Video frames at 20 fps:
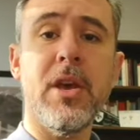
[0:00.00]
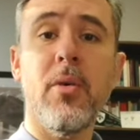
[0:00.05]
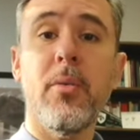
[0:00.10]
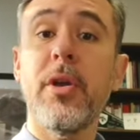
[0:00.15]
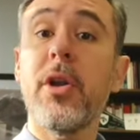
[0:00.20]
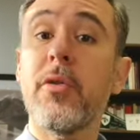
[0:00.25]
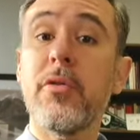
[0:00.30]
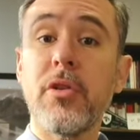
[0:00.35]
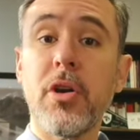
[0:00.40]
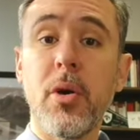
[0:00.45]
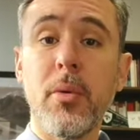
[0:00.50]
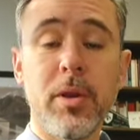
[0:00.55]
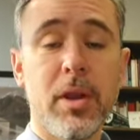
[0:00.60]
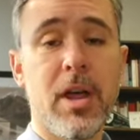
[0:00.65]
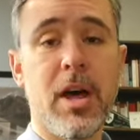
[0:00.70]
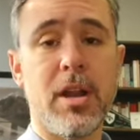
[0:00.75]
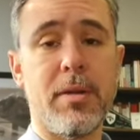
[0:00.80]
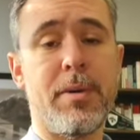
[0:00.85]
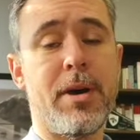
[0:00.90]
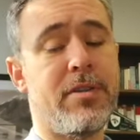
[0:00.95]
We don't know a
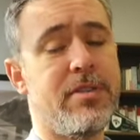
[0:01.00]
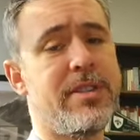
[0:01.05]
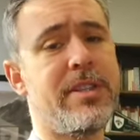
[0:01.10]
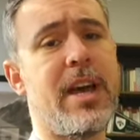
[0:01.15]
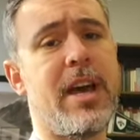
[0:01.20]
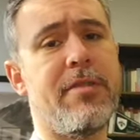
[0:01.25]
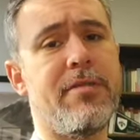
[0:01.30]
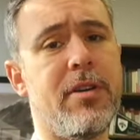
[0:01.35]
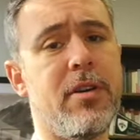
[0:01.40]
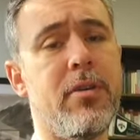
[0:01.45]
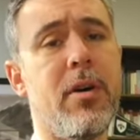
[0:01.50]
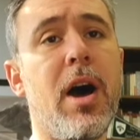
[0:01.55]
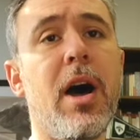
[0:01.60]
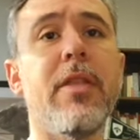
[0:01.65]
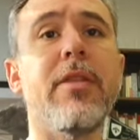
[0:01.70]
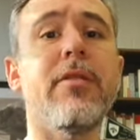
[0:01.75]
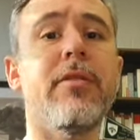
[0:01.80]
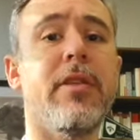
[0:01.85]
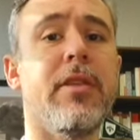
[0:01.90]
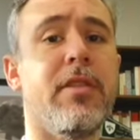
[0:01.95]
lot about Sappho
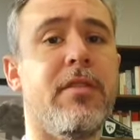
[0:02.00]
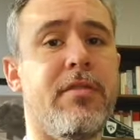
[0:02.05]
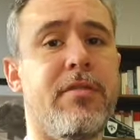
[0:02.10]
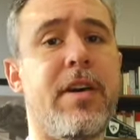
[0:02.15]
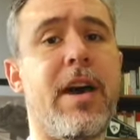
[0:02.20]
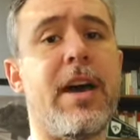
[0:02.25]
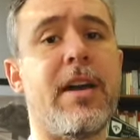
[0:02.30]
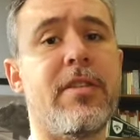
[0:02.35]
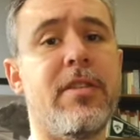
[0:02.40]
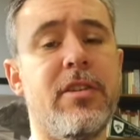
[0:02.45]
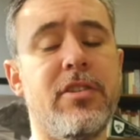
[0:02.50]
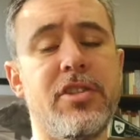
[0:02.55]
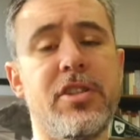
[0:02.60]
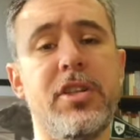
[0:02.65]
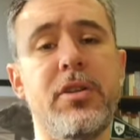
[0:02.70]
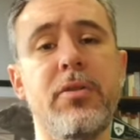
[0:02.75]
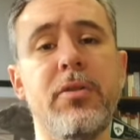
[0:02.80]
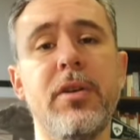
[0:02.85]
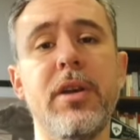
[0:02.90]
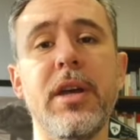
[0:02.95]
other than the fact that
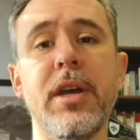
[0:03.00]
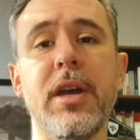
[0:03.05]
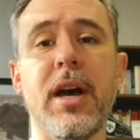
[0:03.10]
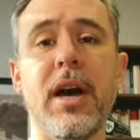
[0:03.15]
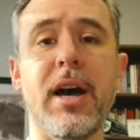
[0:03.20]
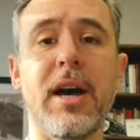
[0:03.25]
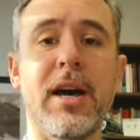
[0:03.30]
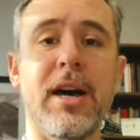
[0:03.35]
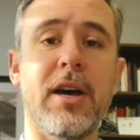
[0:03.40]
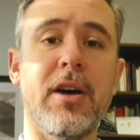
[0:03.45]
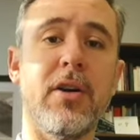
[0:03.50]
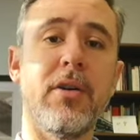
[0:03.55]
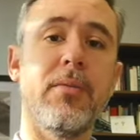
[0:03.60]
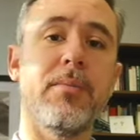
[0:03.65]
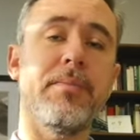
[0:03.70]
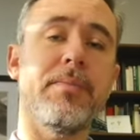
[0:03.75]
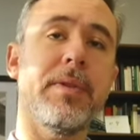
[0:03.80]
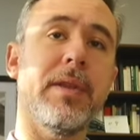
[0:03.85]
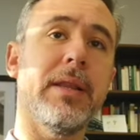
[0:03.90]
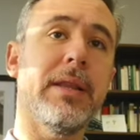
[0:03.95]
she uh,
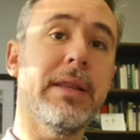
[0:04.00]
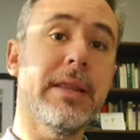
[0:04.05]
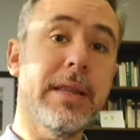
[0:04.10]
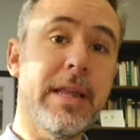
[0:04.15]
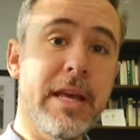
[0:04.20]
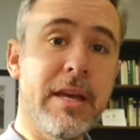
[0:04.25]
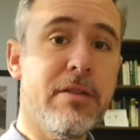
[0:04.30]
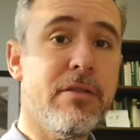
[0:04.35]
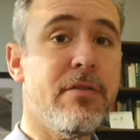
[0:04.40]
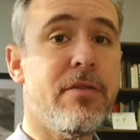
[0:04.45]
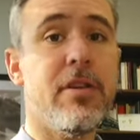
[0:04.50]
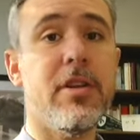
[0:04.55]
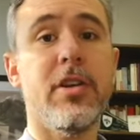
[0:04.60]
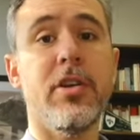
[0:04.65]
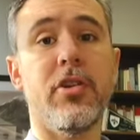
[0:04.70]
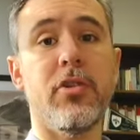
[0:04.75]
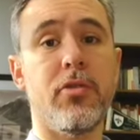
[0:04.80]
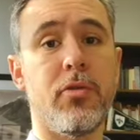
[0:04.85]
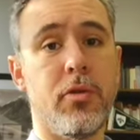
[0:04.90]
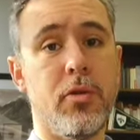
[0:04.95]
lived,
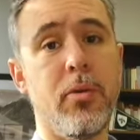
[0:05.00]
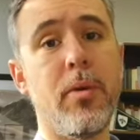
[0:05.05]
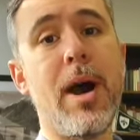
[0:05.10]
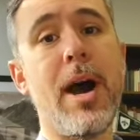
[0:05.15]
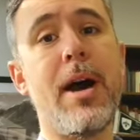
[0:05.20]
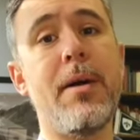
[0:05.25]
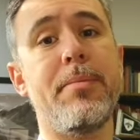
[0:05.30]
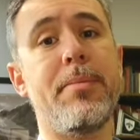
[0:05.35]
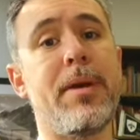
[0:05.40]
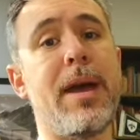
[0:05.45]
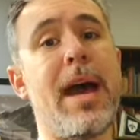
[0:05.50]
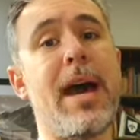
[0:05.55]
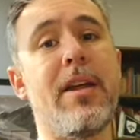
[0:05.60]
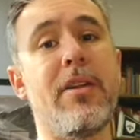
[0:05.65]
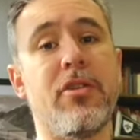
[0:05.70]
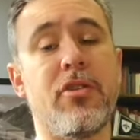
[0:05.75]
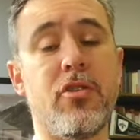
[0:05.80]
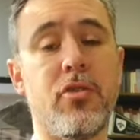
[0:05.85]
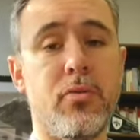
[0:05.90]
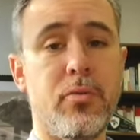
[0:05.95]
grew up, had
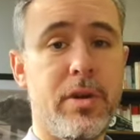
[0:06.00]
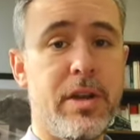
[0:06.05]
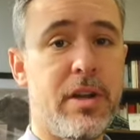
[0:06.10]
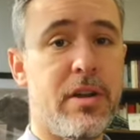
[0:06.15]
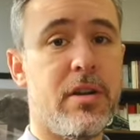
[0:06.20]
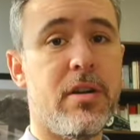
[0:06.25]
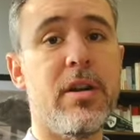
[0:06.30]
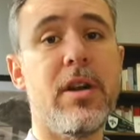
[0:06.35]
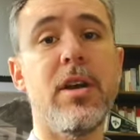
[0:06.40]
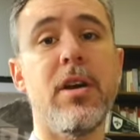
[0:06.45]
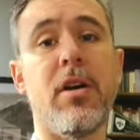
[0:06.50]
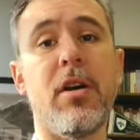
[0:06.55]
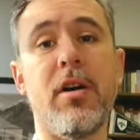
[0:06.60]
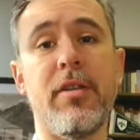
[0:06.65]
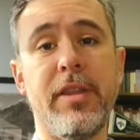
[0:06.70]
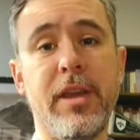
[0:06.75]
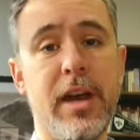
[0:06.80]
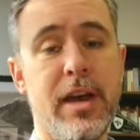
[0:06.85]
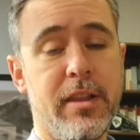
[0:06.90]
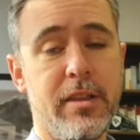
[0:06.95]
a career on
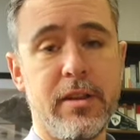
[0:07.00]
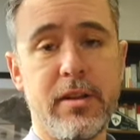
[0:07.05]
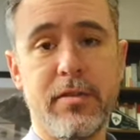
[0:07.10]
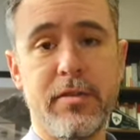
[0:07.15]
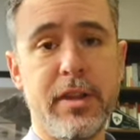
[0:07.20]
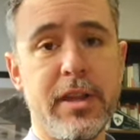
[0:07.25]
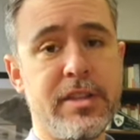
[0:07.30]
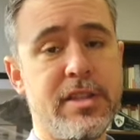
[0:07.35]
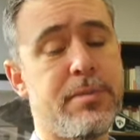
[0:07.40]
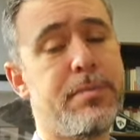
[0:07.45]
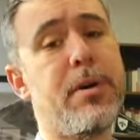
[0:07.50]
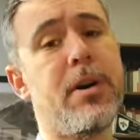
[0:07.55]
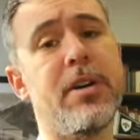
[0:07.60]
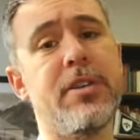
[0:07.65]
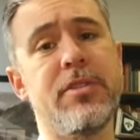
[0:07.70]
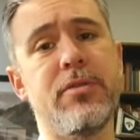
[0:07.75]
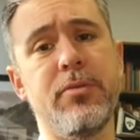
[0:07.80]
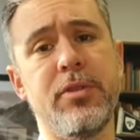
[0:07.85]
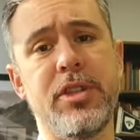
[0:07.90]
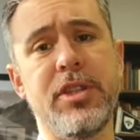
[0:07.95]
the island of
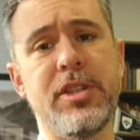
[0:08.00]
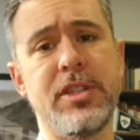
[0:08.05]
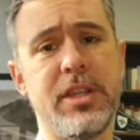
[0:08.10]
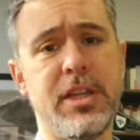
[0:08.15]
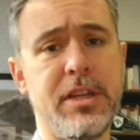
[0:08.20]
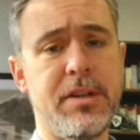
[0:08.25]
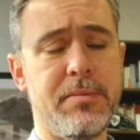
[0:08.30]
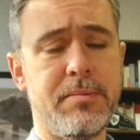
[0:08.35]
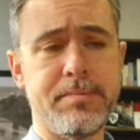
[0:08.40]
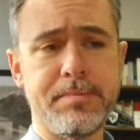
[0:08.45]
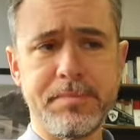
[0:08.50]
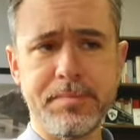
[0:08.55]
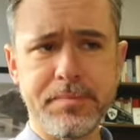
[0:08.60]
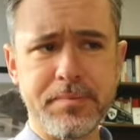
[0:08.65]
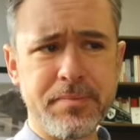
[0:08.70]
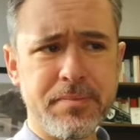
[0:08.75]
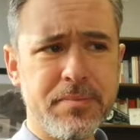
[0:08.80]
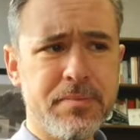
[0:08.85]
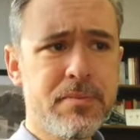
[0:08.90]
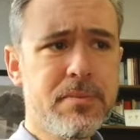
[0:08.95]
Lesbos, which is in
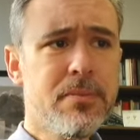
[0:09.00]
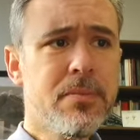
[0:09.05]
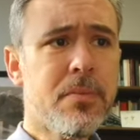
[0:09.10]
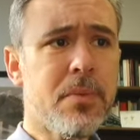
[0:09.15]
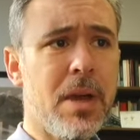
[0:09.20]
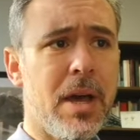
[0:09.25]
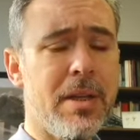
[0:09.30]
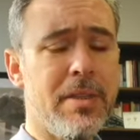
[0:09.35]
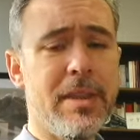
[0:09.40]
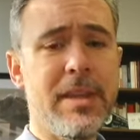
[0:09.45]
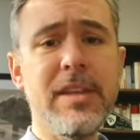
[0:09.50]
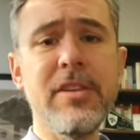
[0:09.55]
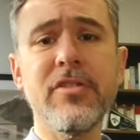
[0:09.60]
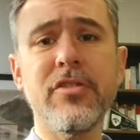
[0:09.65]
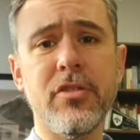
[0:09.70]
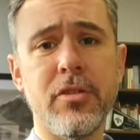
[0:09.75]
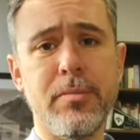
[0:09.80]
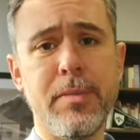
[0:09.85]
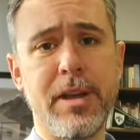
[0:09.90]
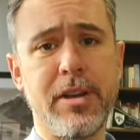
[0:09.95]
uh, the
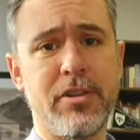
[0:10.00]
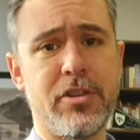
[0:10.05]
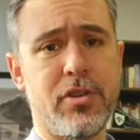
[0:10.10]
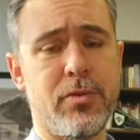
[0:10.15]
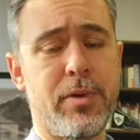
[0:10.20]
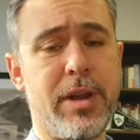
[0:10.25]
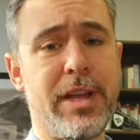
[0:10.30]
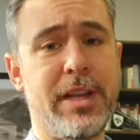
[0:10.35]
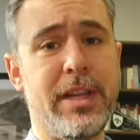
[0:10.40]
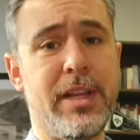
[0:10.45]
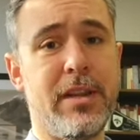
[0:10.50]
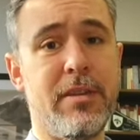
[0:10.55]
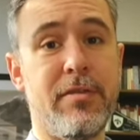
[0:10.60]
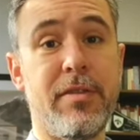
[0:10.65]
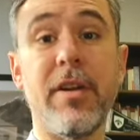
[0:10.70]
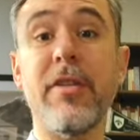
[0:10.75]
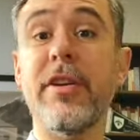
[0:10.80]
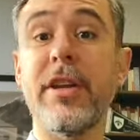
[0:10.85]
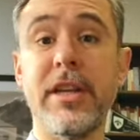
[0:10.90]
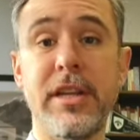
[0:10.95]
eastern Mediterranean,
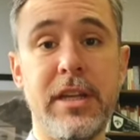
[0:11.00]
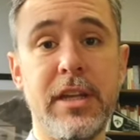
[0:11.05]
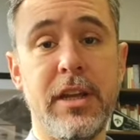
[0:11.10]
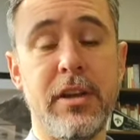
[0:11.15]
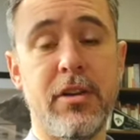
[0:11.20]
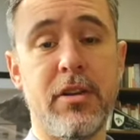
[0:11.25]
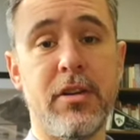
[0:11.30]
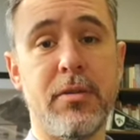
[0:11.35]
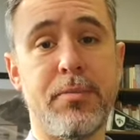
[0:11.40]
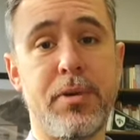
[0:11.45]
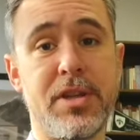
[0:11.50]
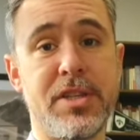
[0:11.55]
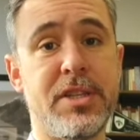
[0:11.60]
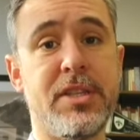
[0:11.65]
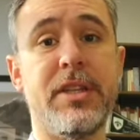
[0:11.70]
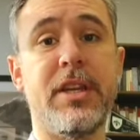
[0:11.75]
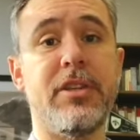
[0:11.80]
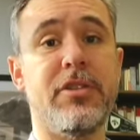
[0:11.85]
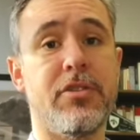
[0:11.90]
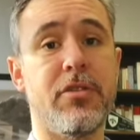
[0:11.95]
very near
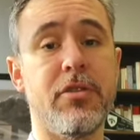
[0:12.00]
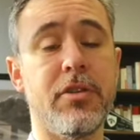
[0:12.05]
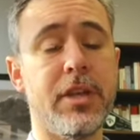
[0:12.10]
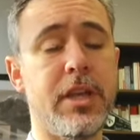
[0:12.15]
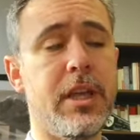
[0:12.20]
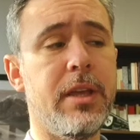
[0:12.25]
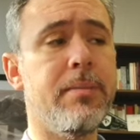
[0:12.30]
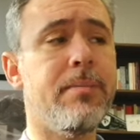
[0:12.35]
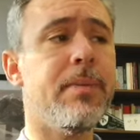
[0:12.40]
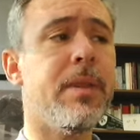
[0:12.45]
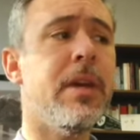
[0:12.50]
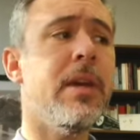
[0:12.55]
present day Turkey.